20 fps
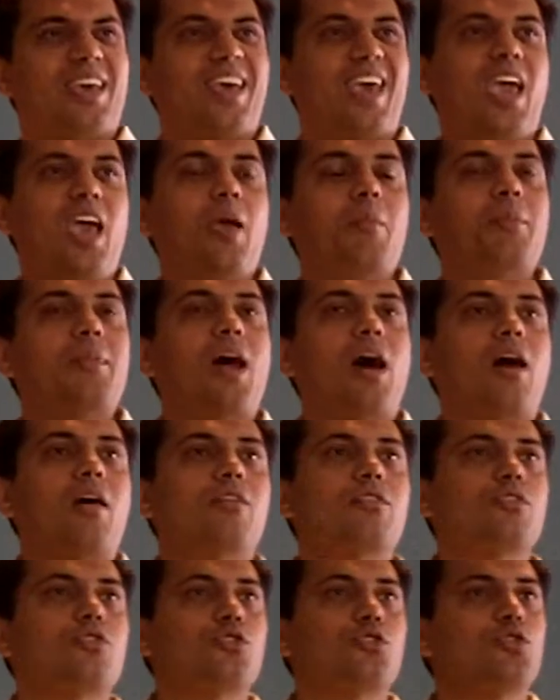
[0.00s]
came
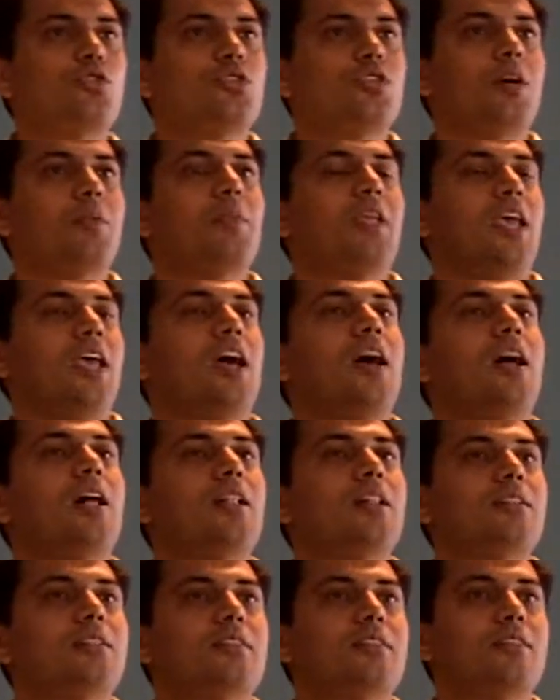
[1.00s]
down to do something
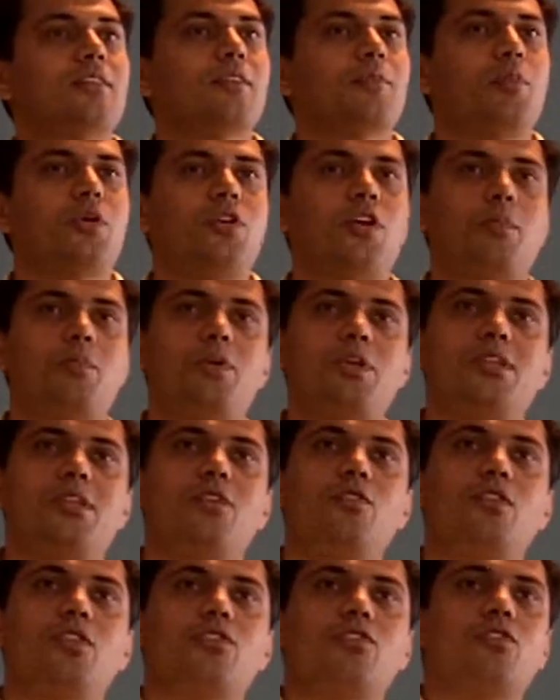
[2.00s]
else, but you're
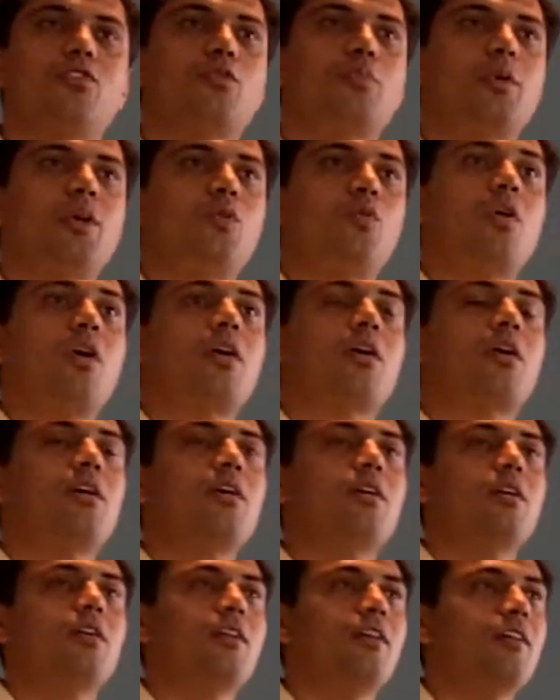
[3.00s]
busy with stupid work
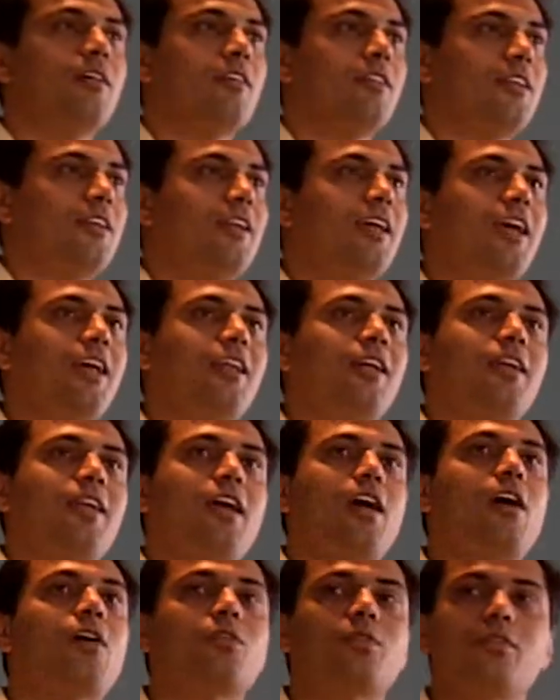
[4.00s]
the day in and
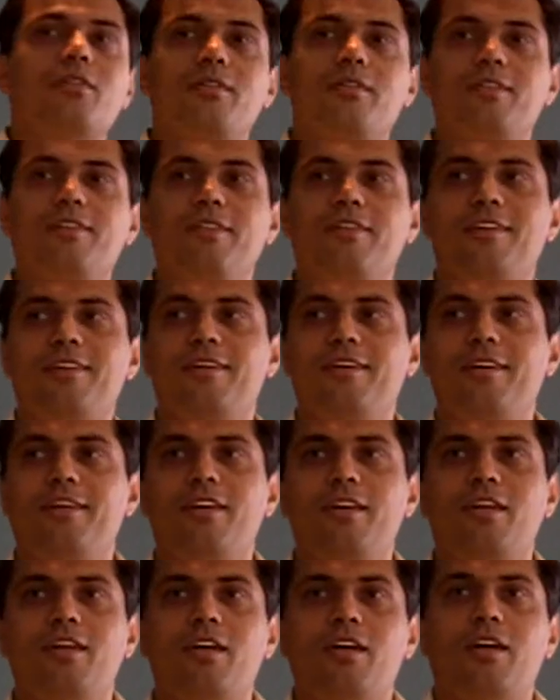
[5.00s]
day out.
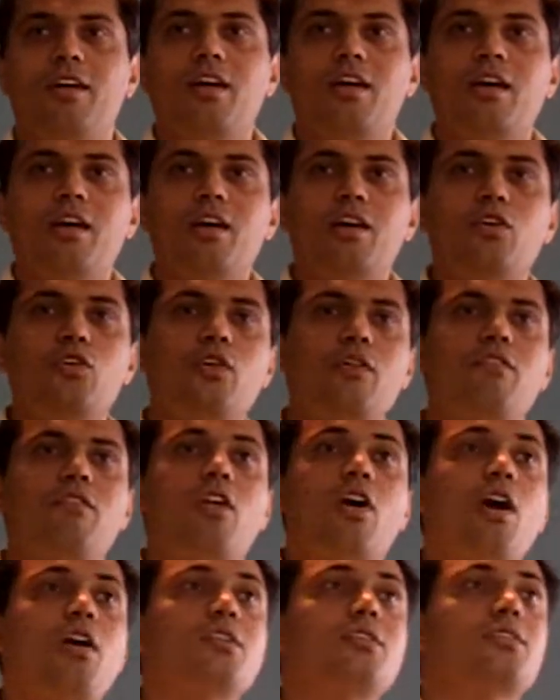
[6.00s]
You have
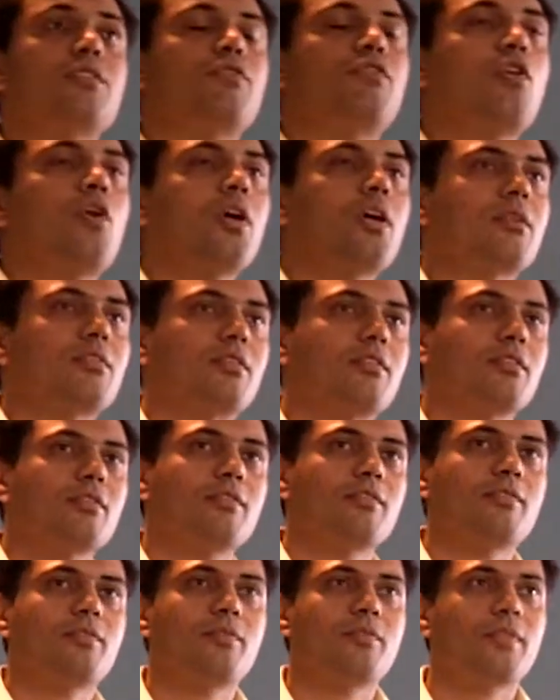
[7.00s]
lost the focus.
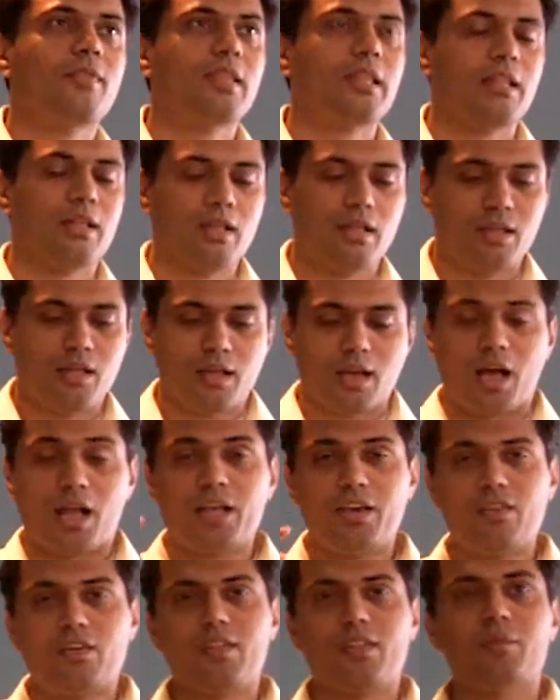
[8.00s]
I'll
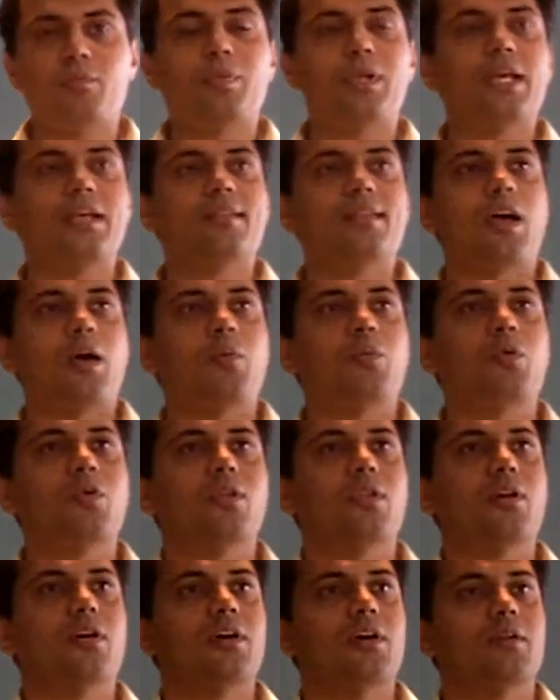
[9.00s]
give you a simple
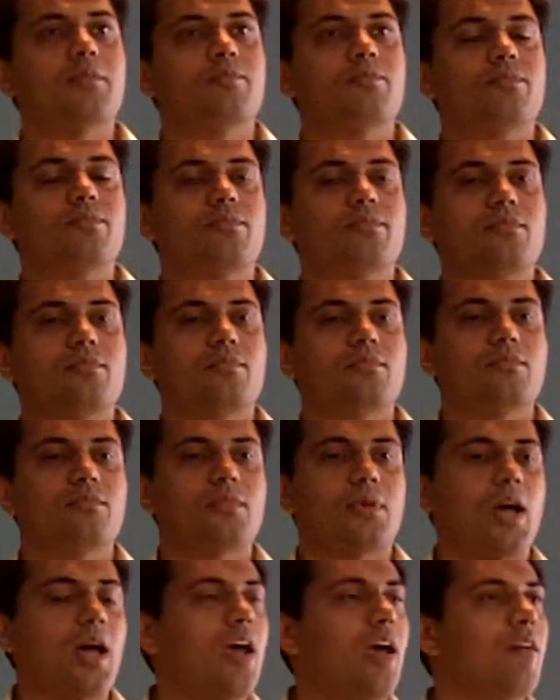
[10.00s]
example. Uh,
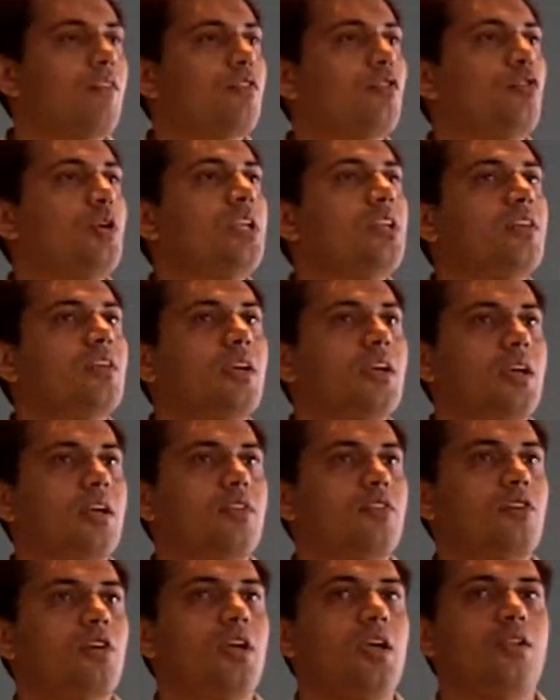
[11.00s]
I have twin
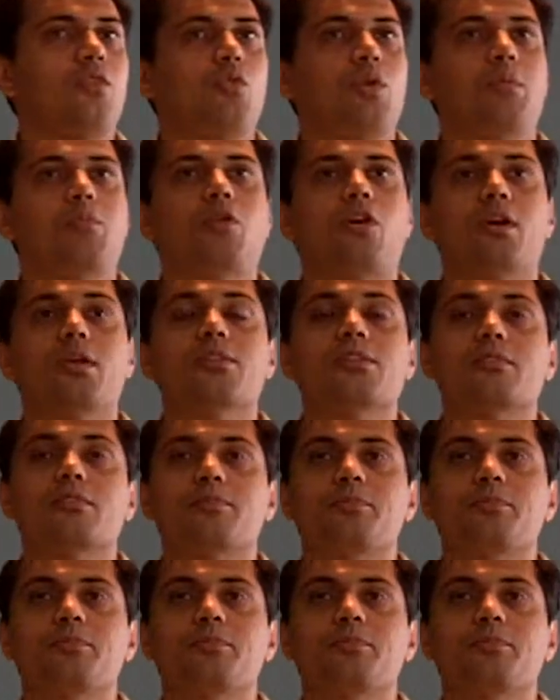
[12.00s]
kids, okay, twin boys.